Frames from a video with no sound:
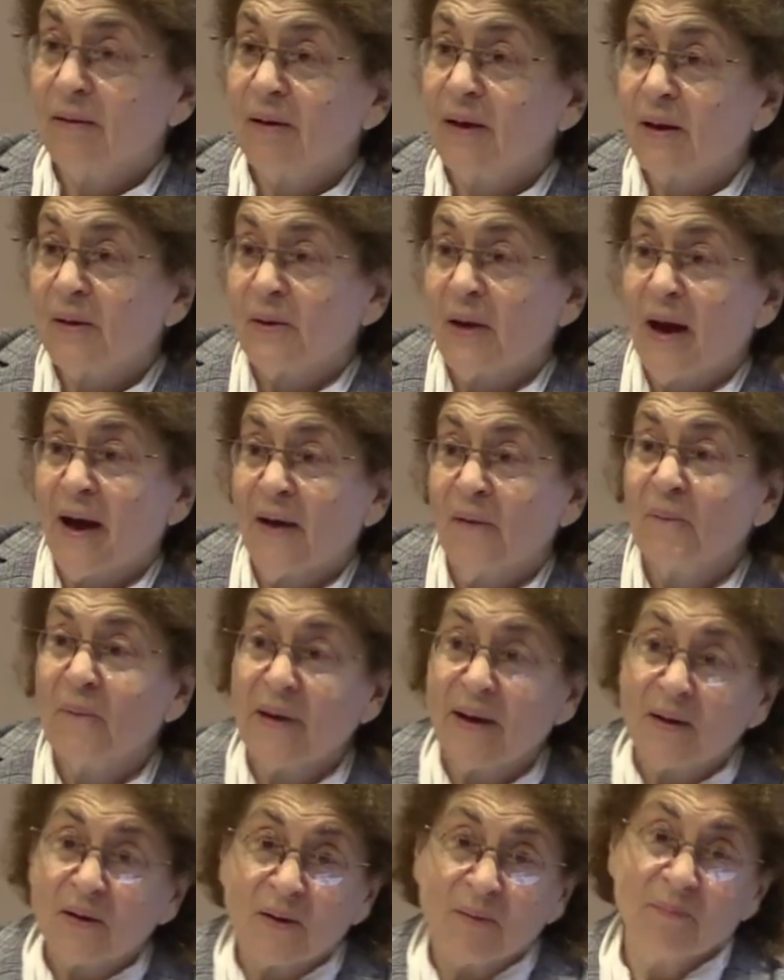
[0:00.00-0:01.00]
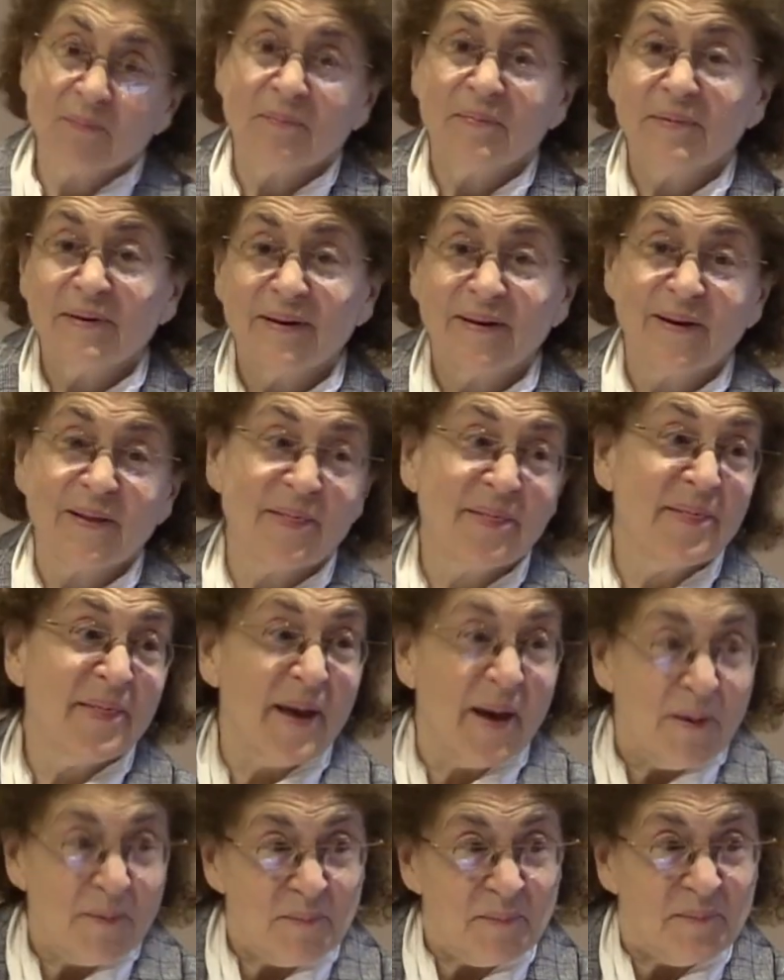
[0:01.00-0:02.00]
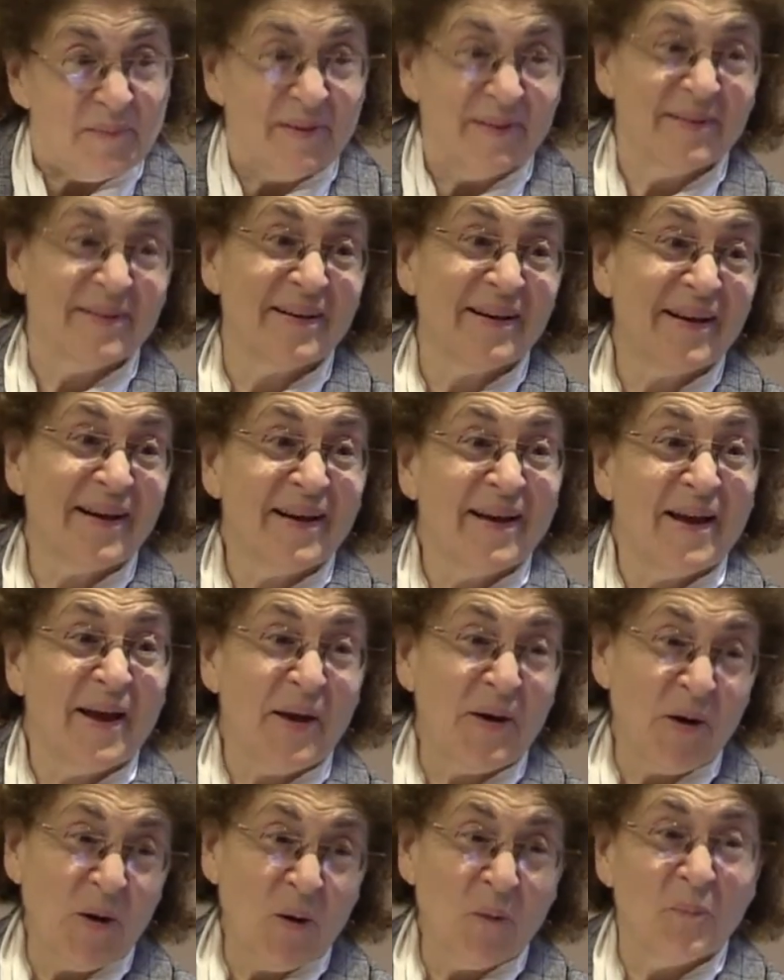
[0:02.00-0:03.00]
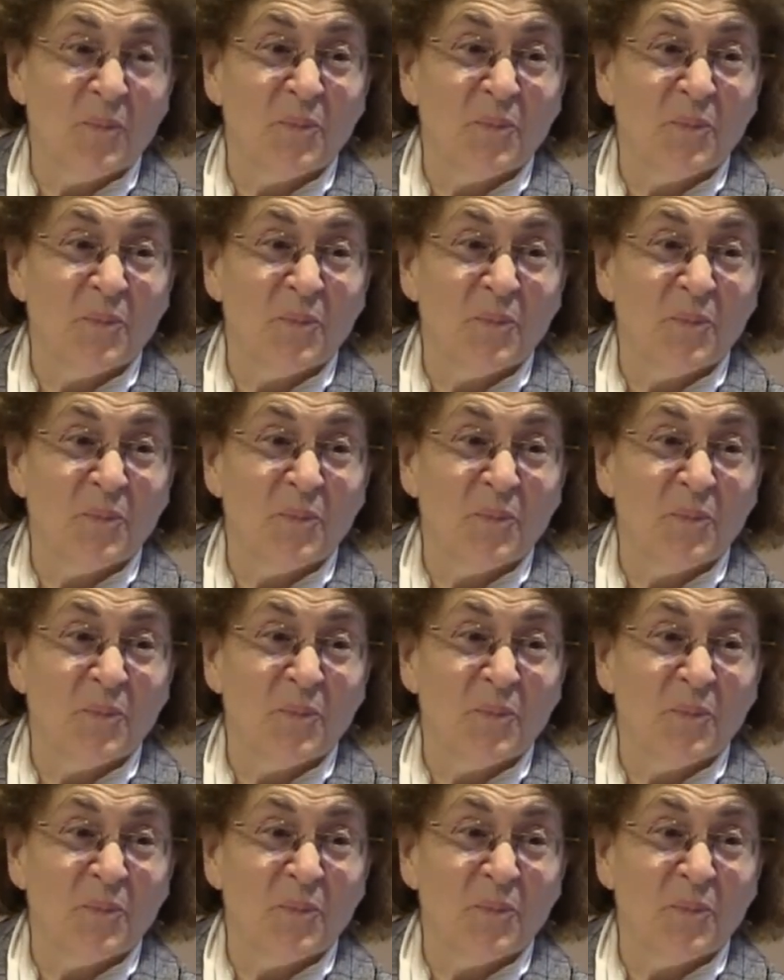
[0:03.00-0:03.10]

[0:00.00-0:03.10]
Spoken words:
I welcome them and hope